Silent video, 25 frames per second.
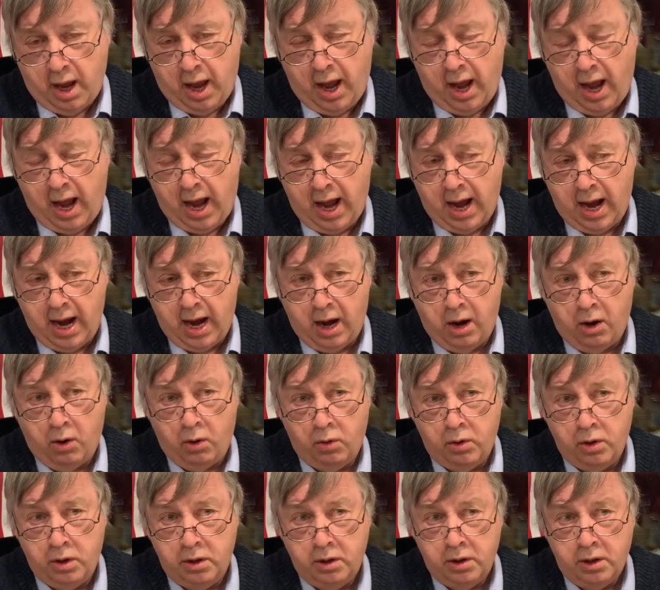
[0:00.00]

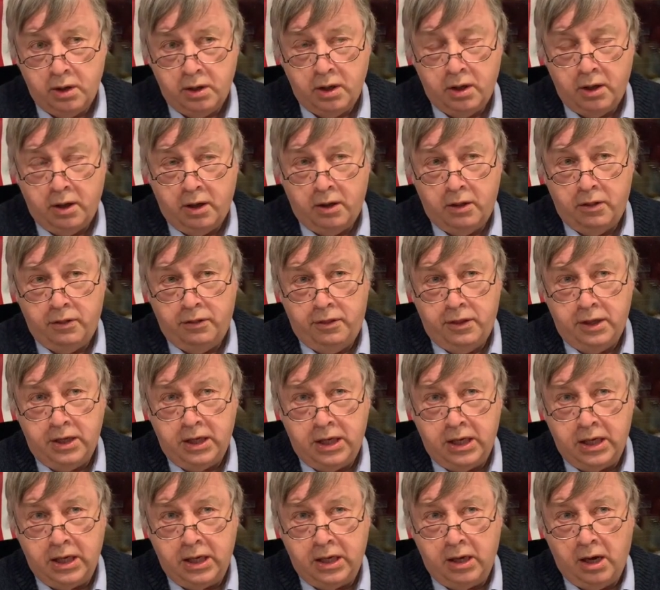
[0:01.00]
how
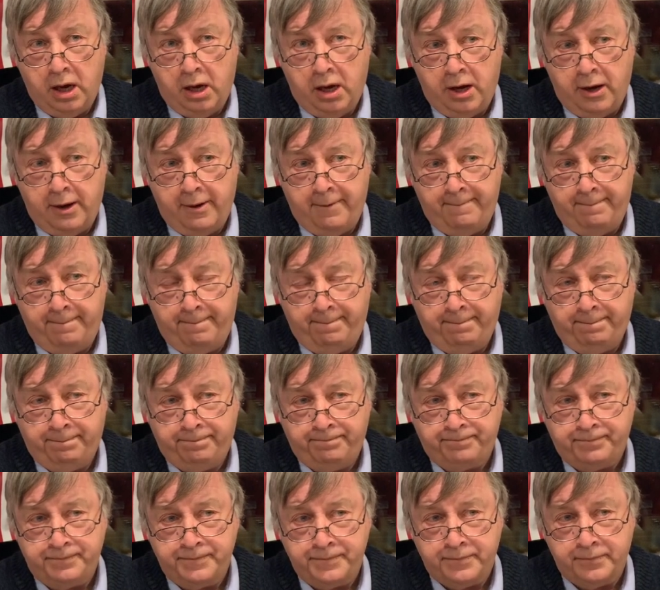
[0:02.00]
the
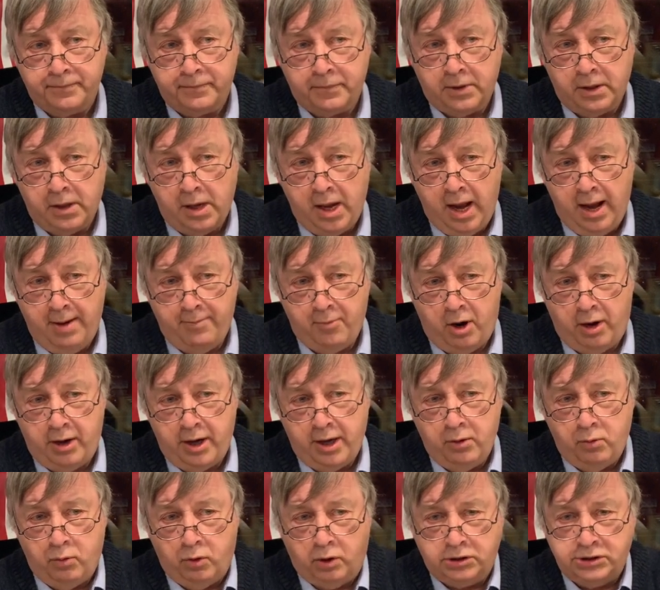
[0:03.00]

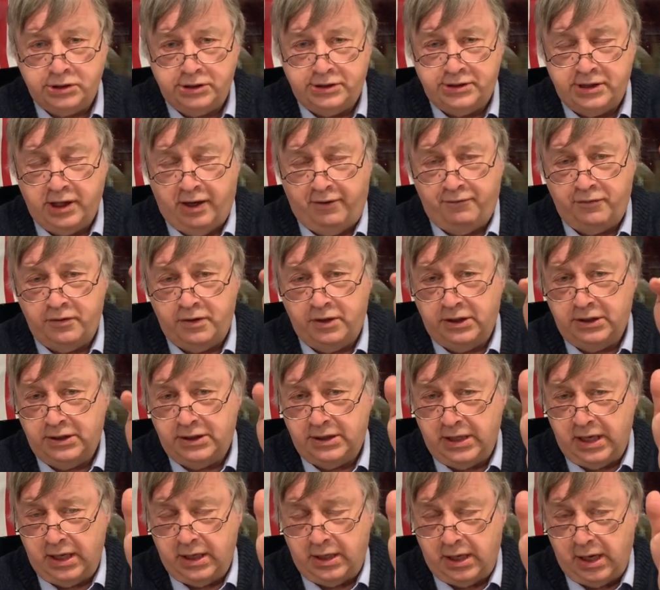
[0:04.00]
mRNA works itself into
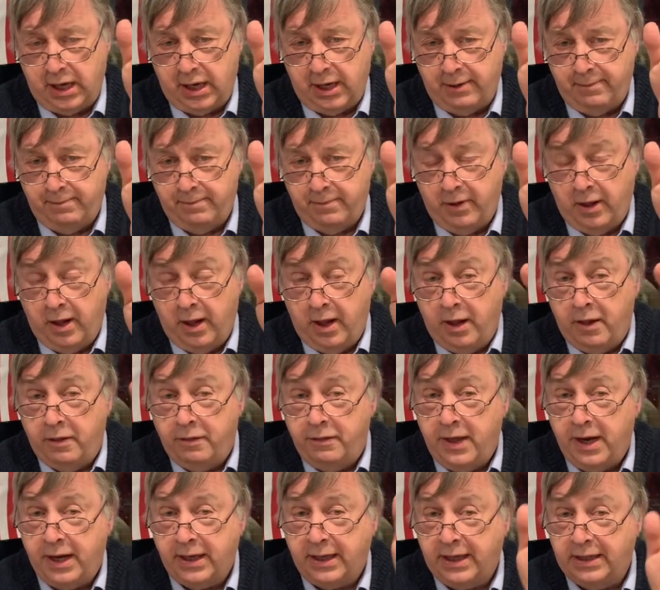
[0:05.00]
the DNA,
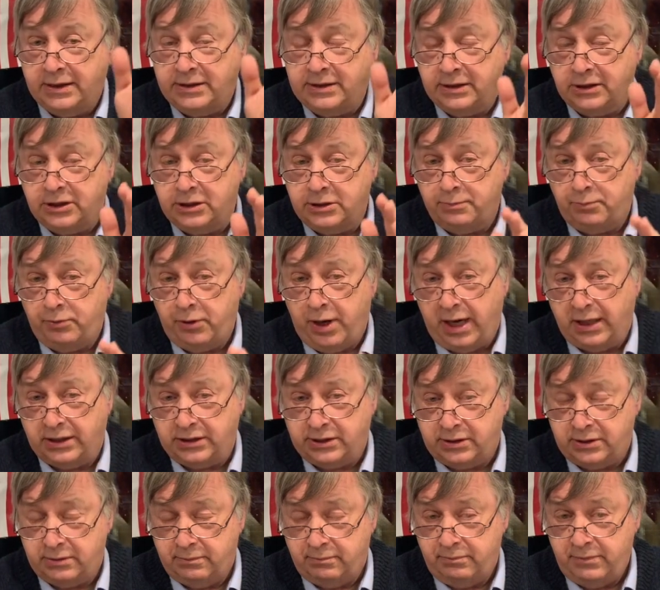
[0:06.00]
then it gets
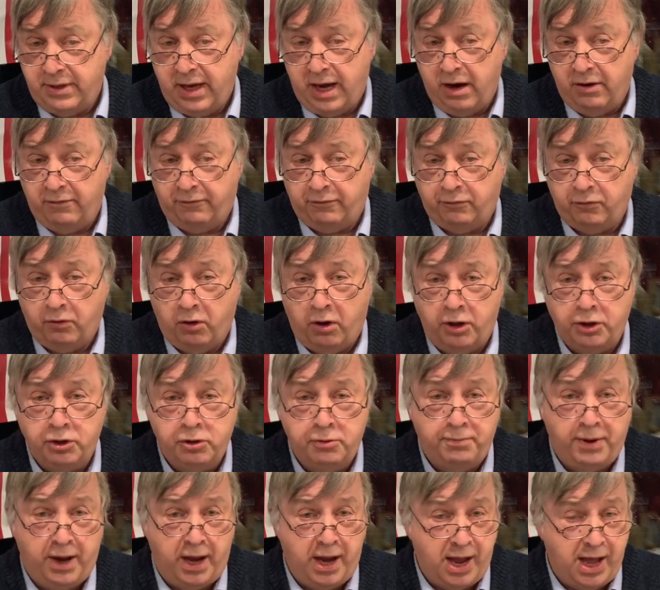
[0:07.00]
expressed. Now, for all
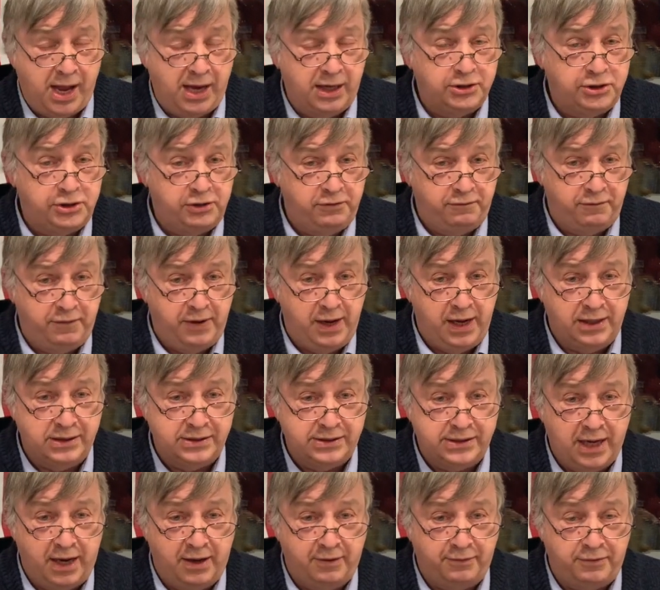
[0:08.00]
you biology
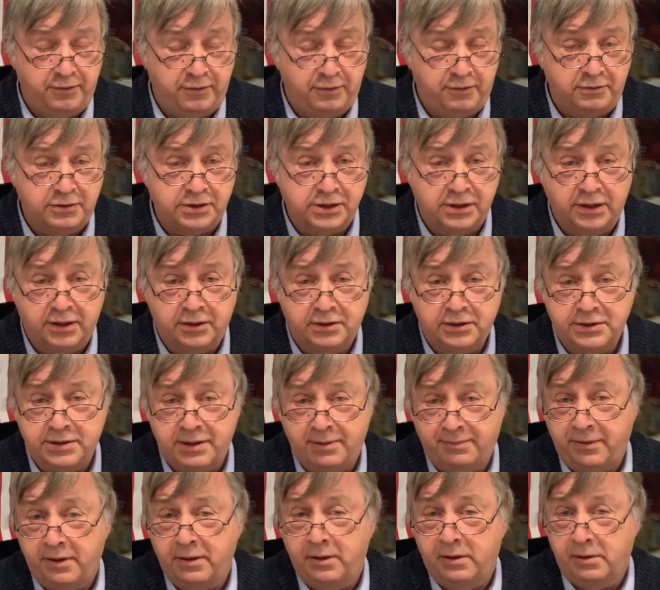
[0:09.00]
fans out there, there's a little
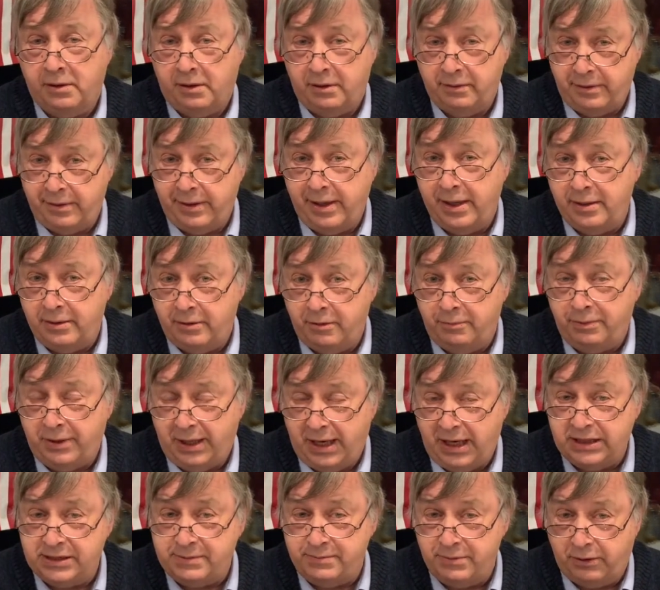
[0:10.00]
something called the
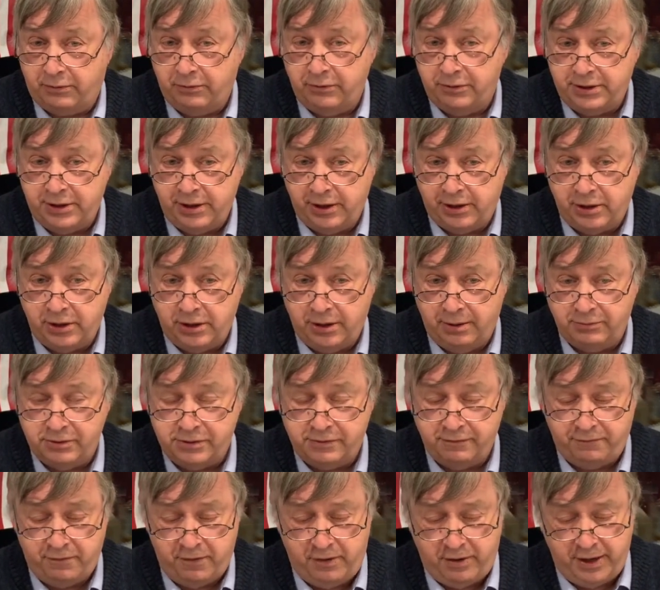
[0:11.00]
endoplasmic reticulum.
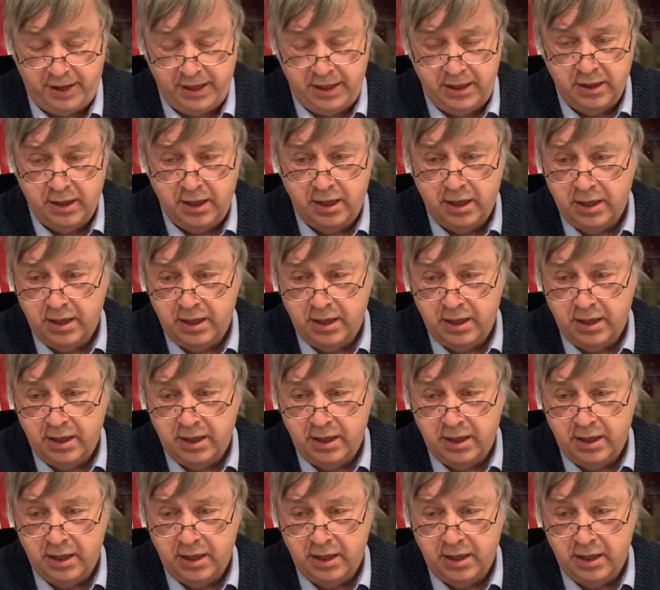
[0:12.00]
It's a very,